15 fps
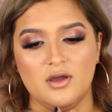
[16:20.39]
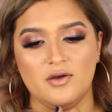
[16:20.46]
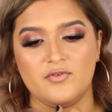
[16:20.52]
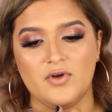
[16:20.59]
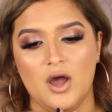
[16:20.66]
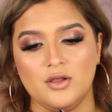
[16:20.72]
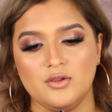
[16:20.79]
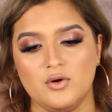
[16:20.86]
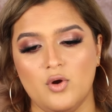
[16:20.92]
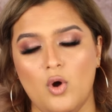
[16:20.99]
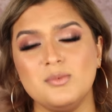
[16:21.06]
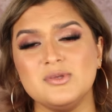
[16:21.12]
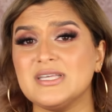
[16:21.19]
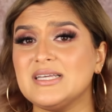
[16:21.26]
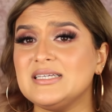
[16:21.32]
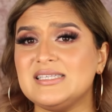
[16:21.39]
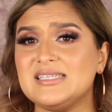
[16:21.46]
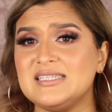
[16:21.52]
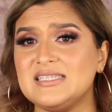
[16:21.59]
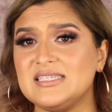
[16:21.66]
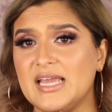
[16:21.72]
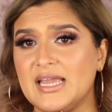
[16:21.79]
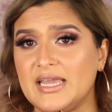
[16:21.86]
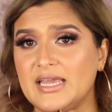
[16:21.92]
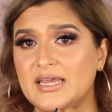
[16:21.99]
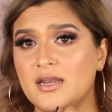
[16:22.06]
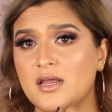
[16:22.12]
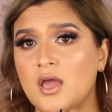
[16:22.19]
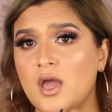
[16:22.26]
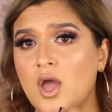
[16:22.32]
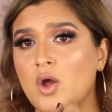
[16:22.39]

of color almost like a stain